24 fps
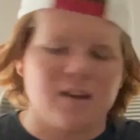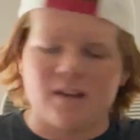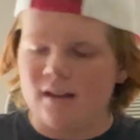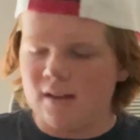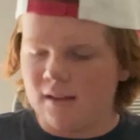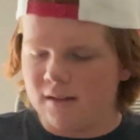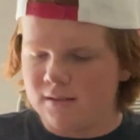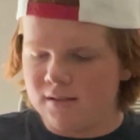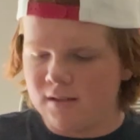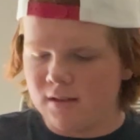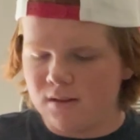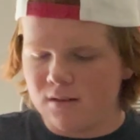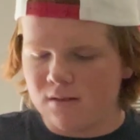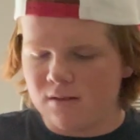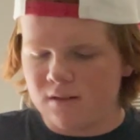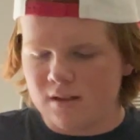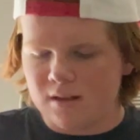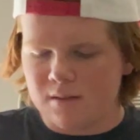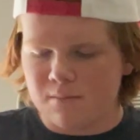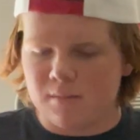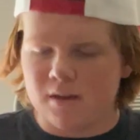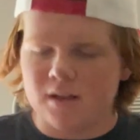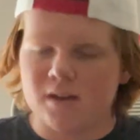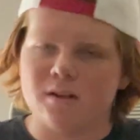And two,
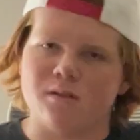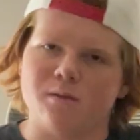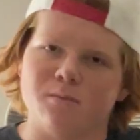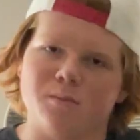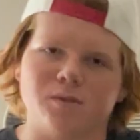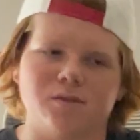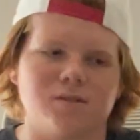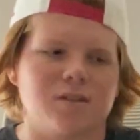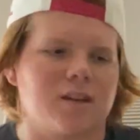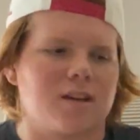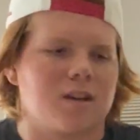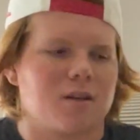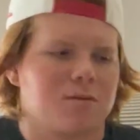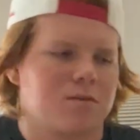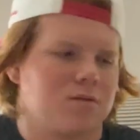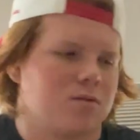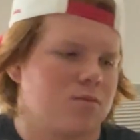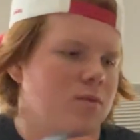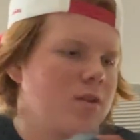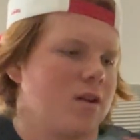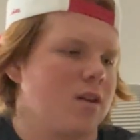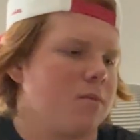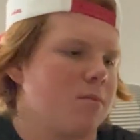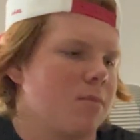it made it almost like I was
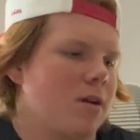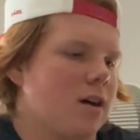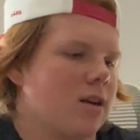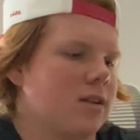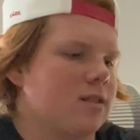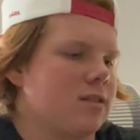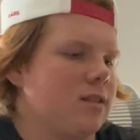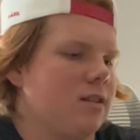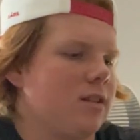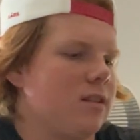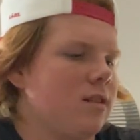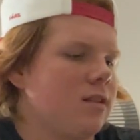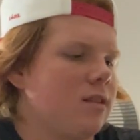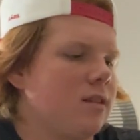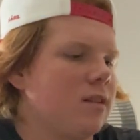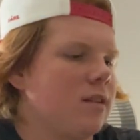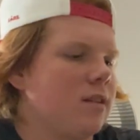re-unboxing it.